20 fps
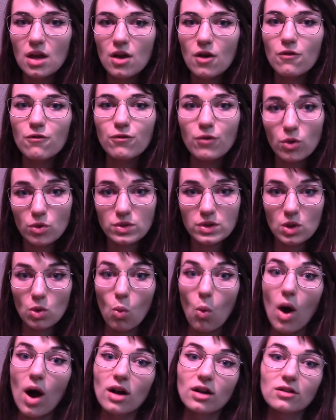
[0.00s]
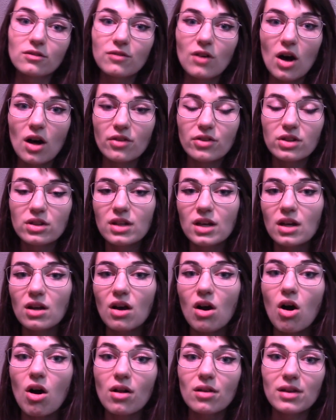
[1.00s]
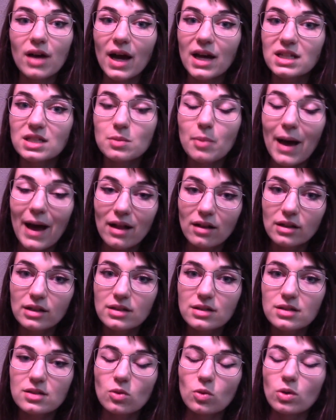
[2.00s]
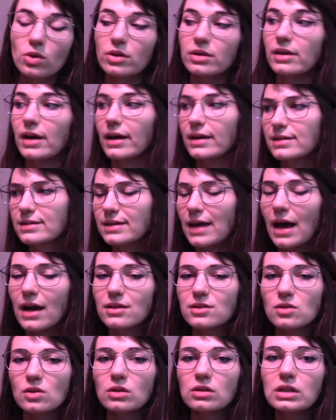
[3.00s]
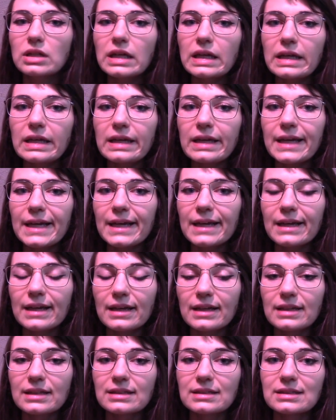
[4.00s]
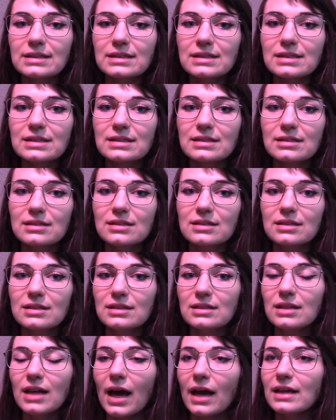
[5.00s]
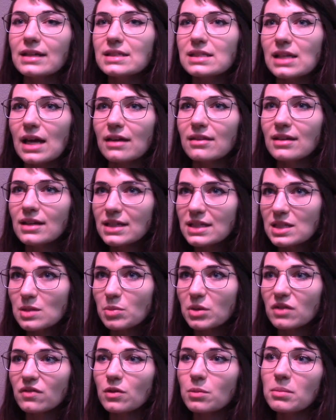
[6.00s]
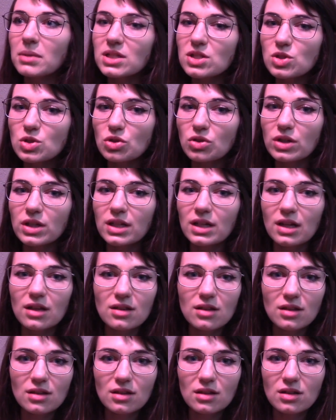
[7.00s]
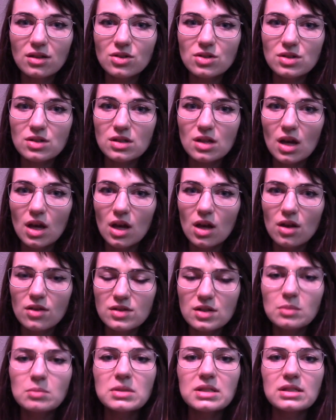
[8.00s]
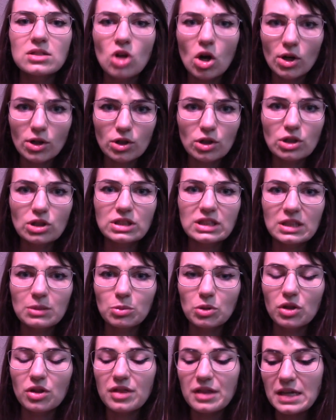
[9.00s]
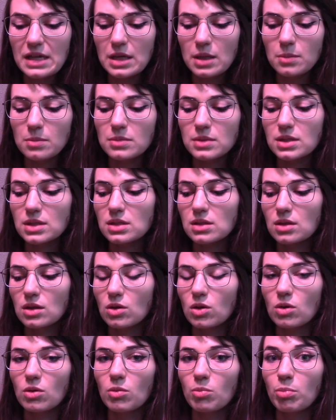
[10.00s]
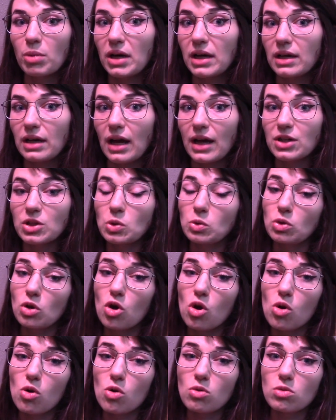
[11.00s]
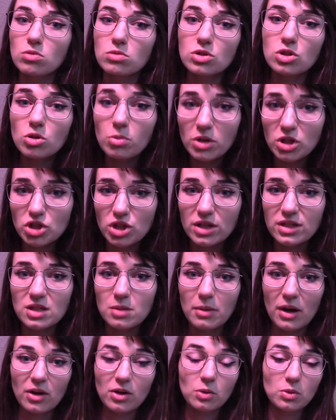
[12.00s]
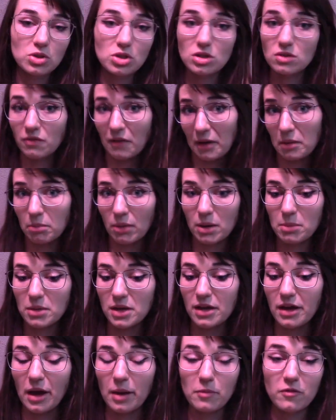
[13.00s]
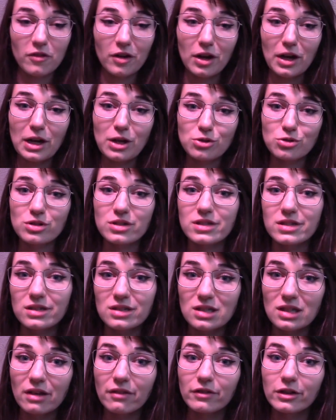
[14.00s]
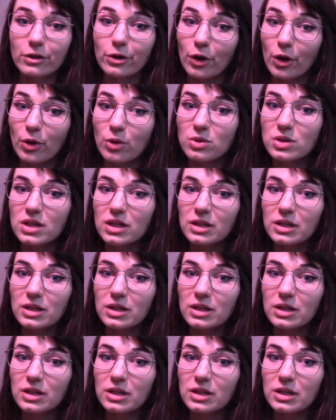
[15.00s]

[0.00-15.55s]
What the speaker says: frozen waterfall that they call the Ice Palace or the Ice Castle. And yeah, I think it's a bit of a mystery, and I think that there's some darker, deeper themes, but I don't know too much else about it, which is fine by me. I'm very interested to give it a go.